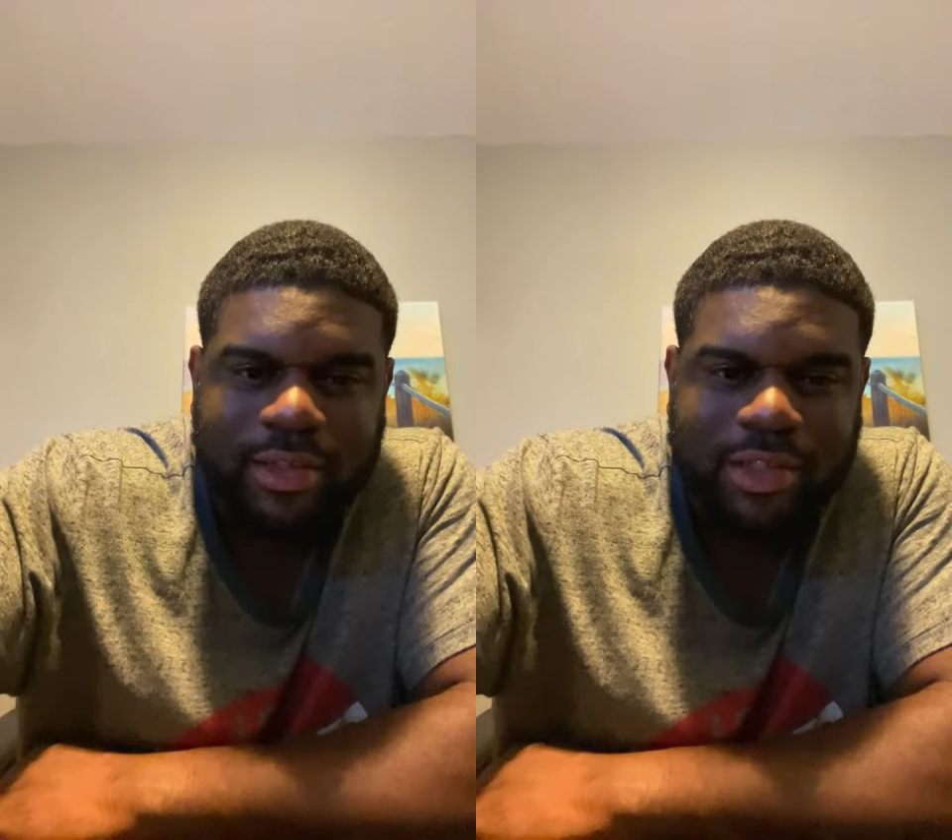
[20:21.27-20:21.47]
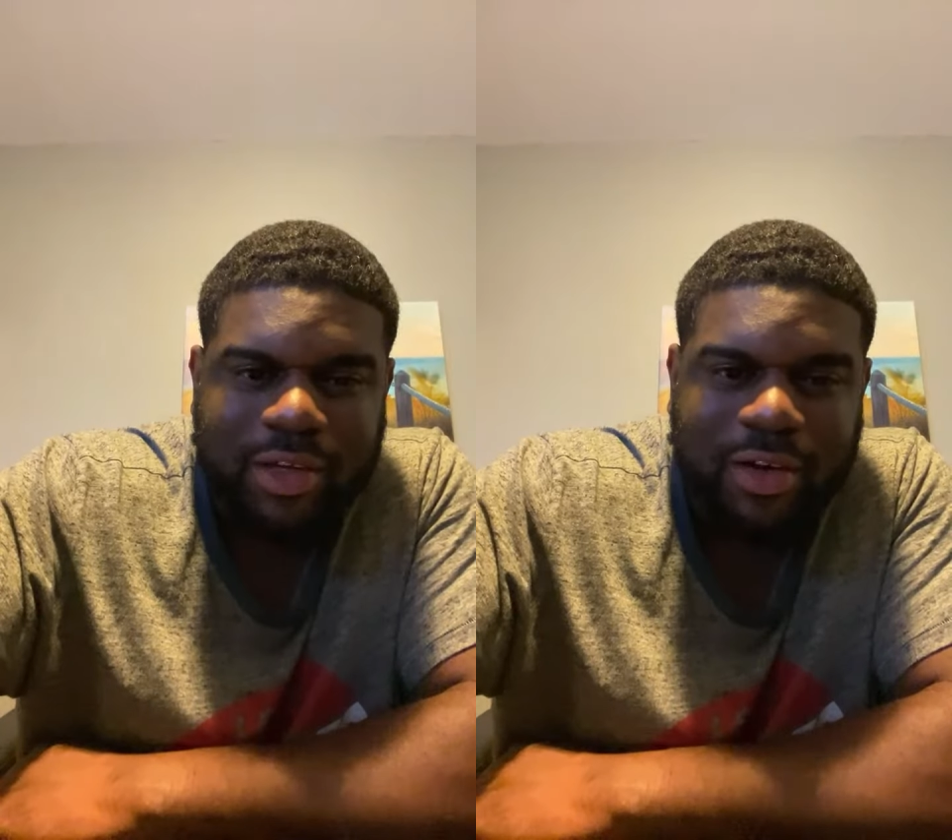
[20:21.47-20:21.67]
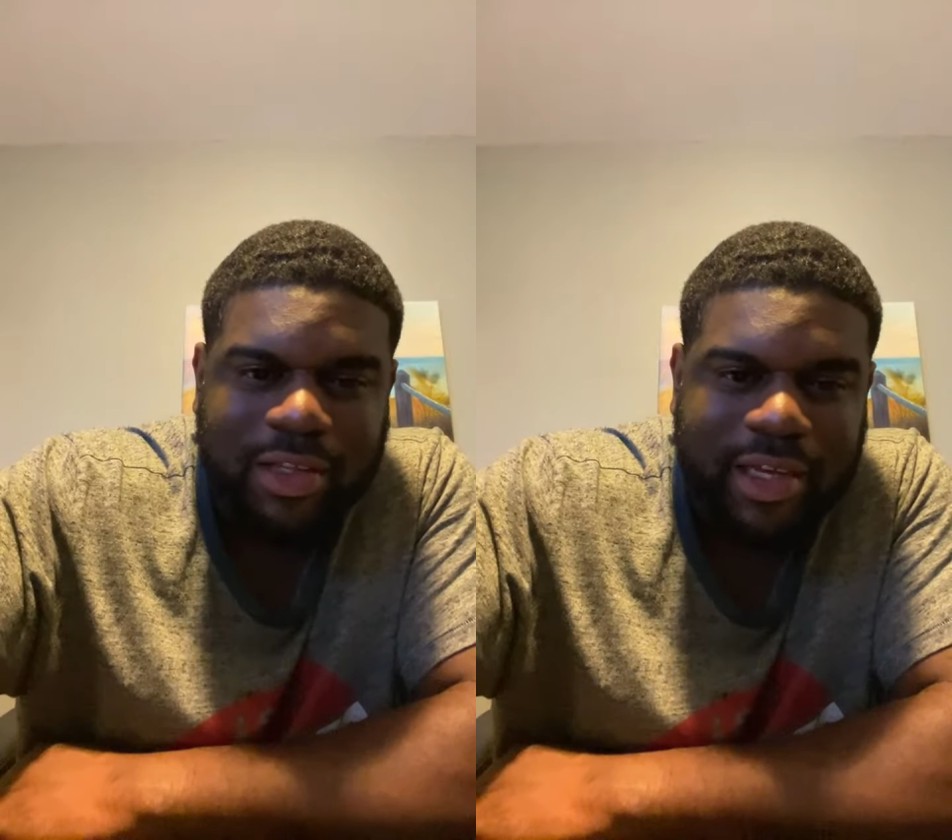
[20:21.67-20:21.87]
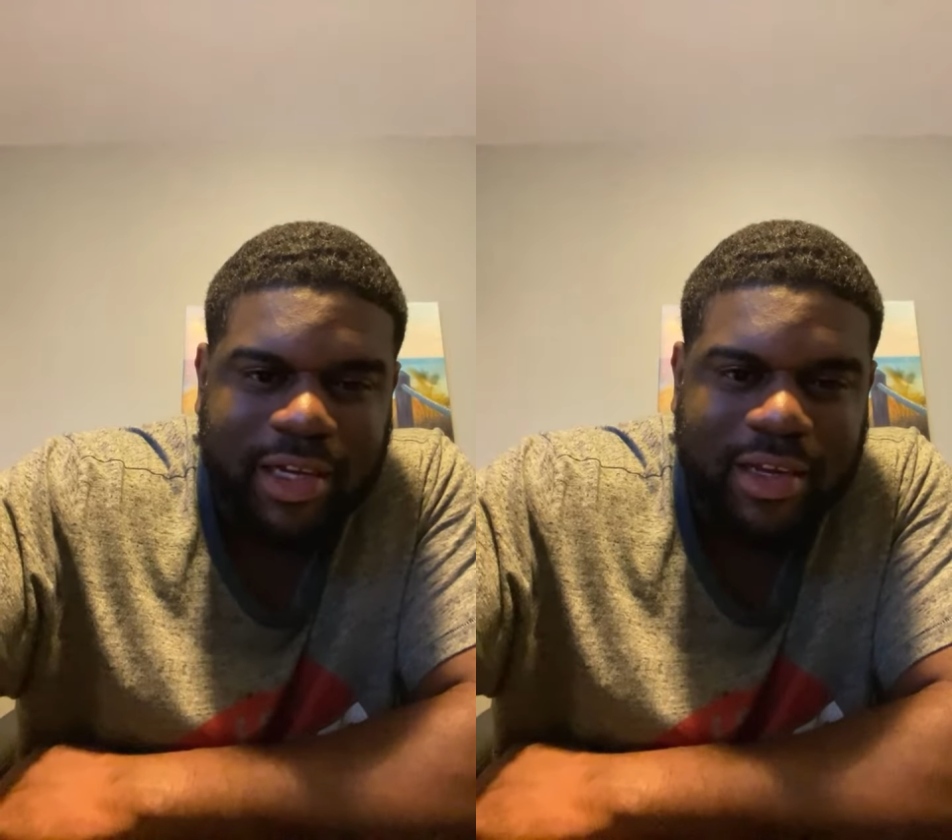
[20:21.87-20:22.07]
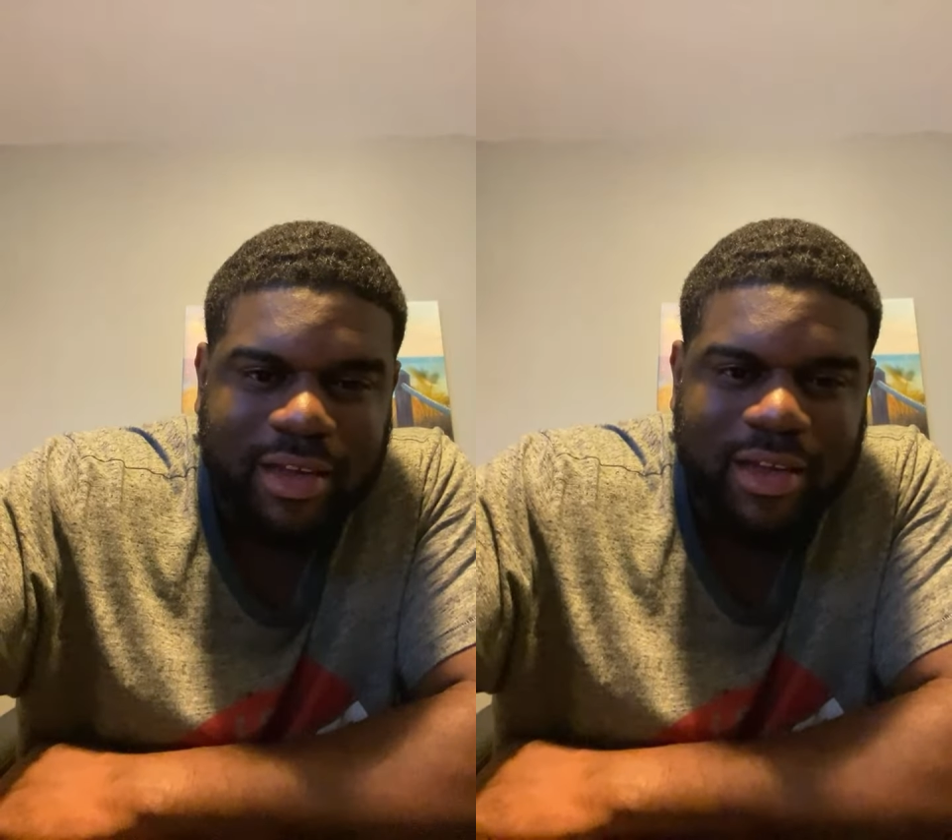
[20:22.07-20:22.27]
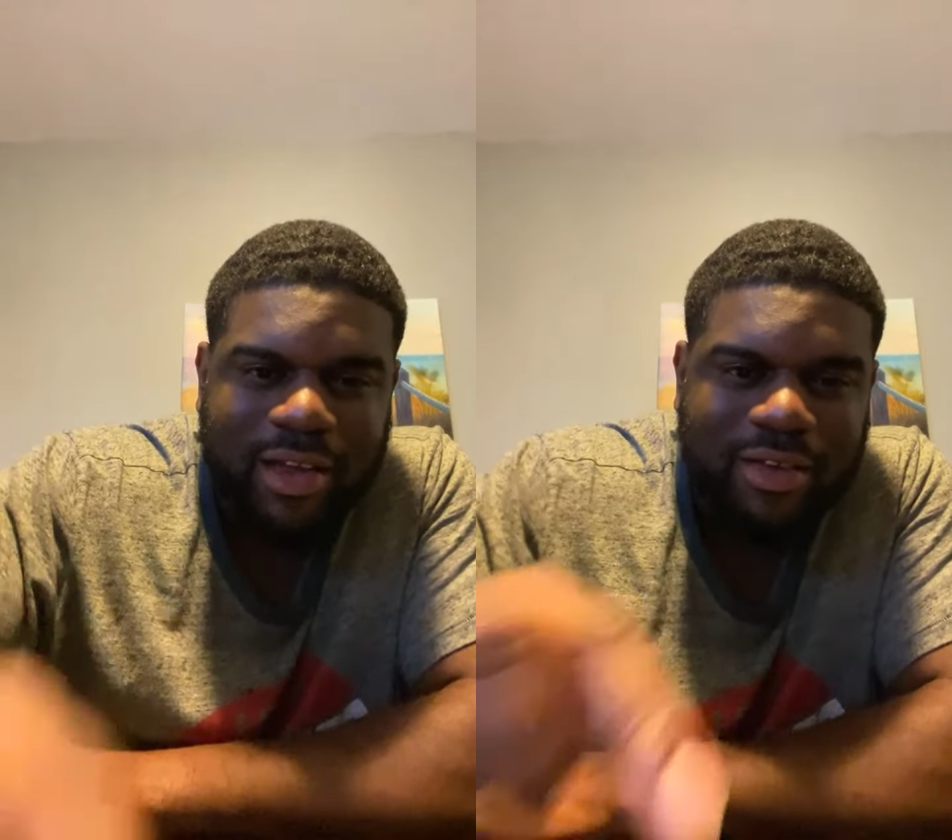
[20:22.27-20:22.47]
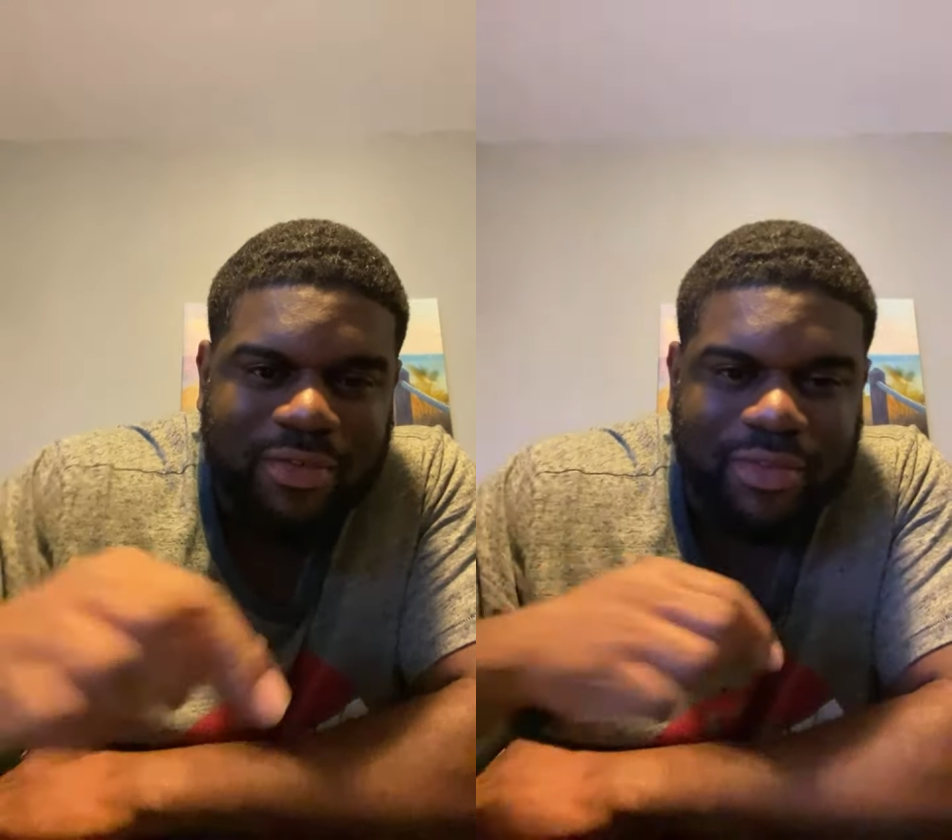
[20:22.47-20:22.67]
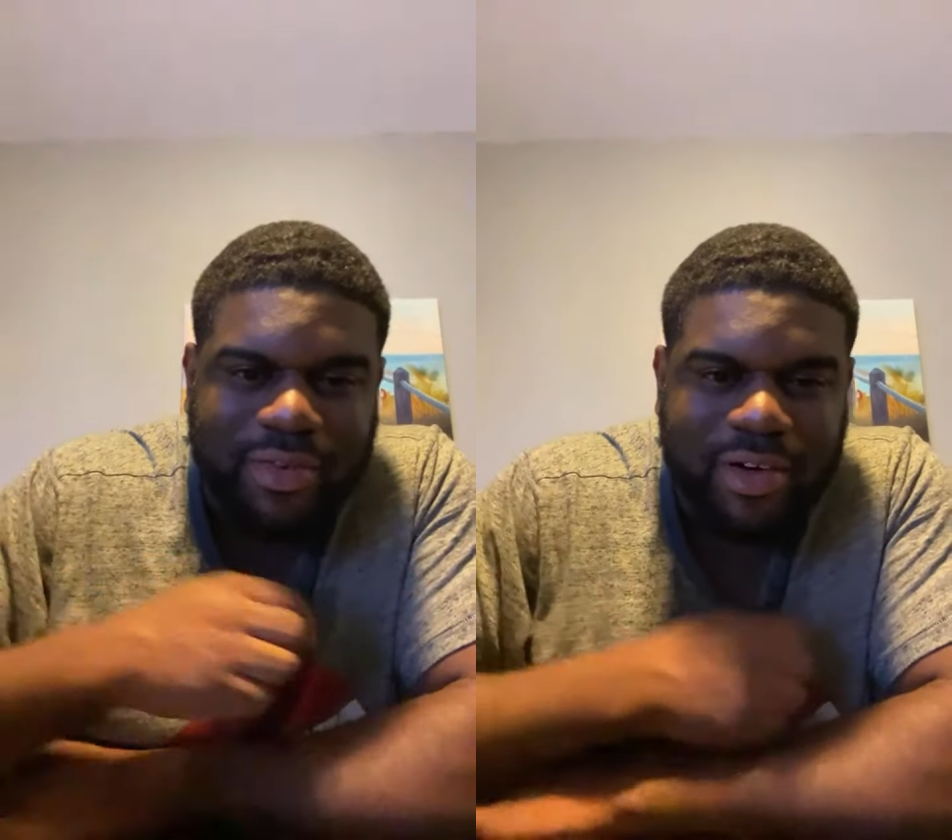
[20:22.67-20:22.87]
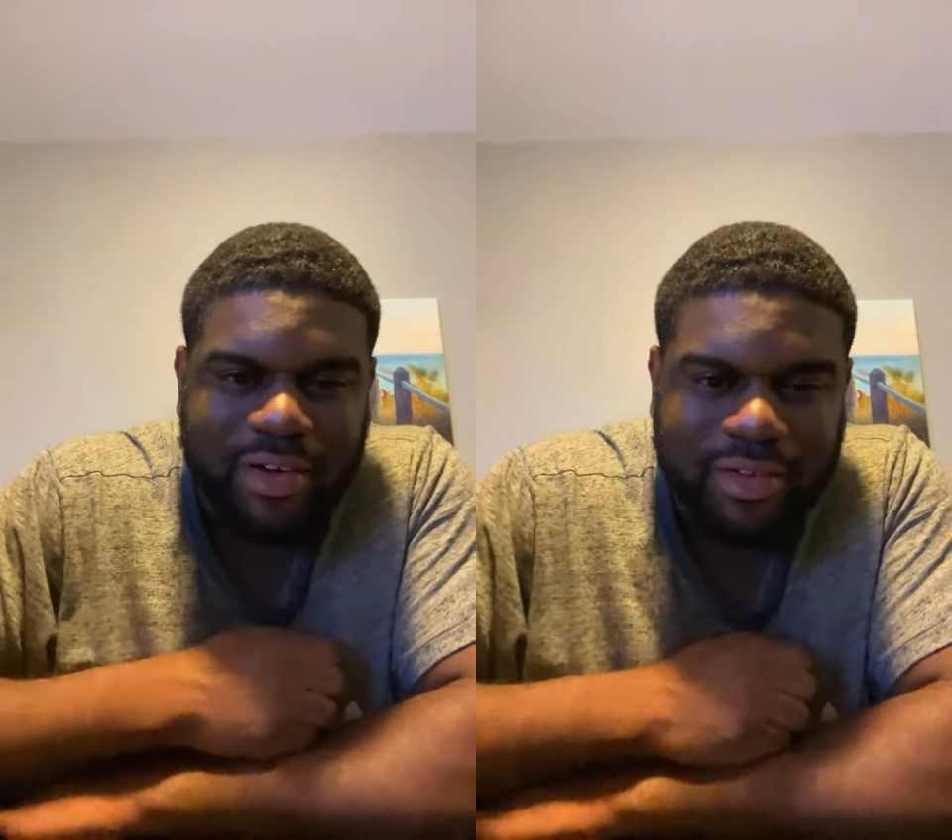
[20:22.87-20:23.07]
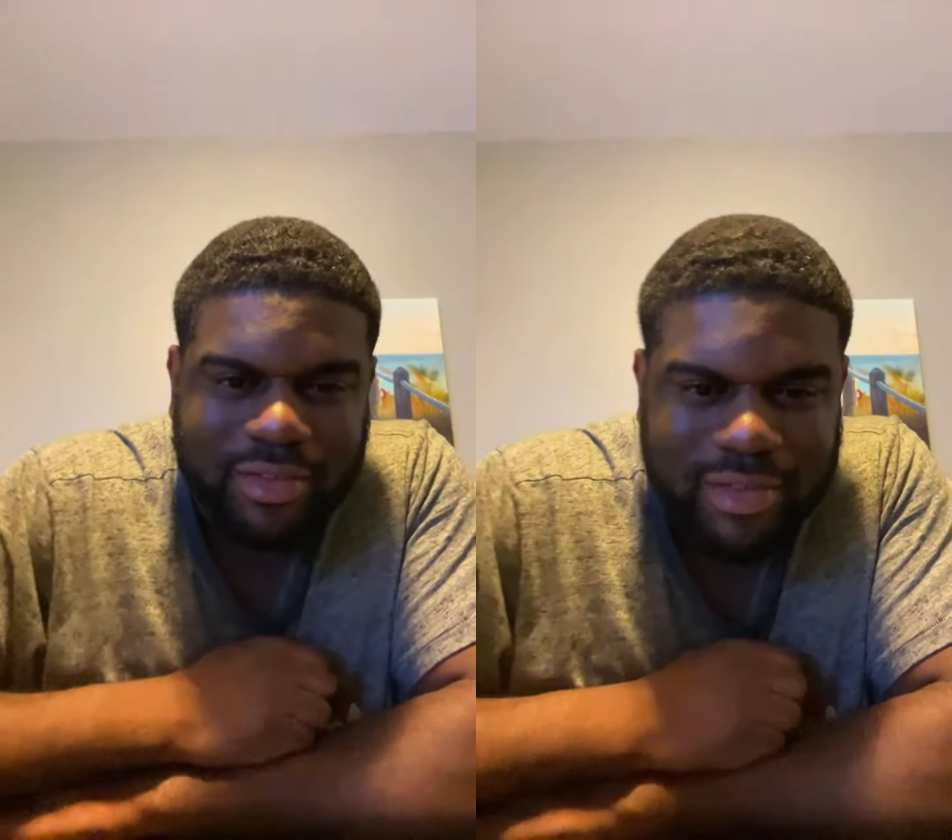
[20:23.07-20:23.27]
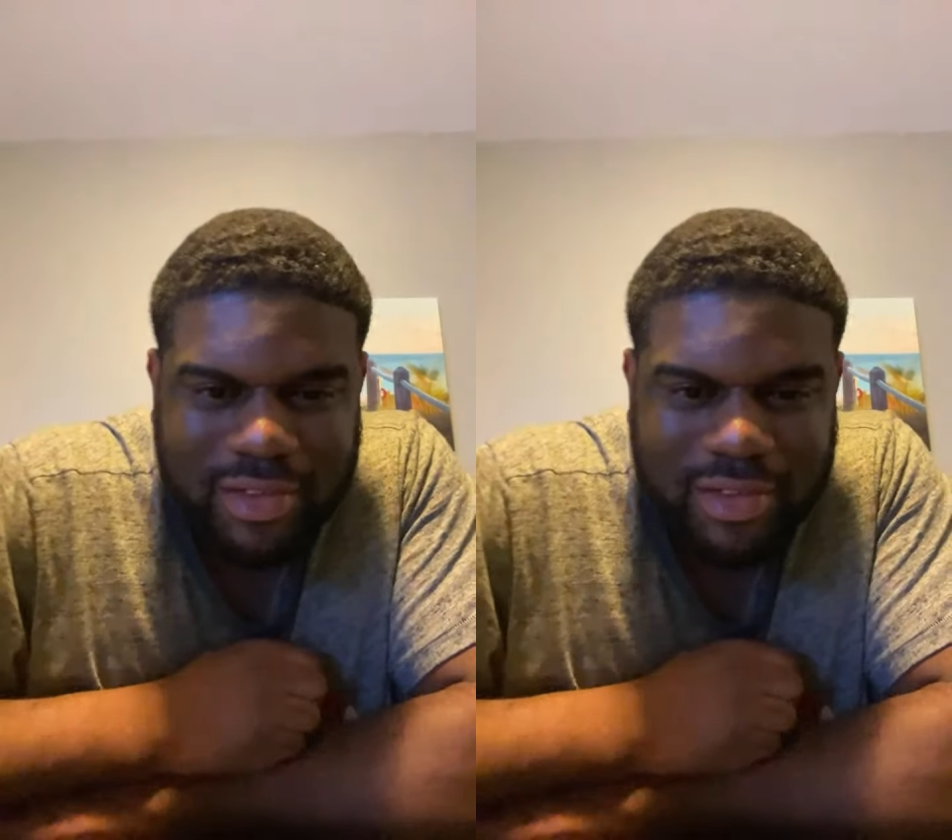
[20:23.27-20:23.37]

Sean Leaney, for real.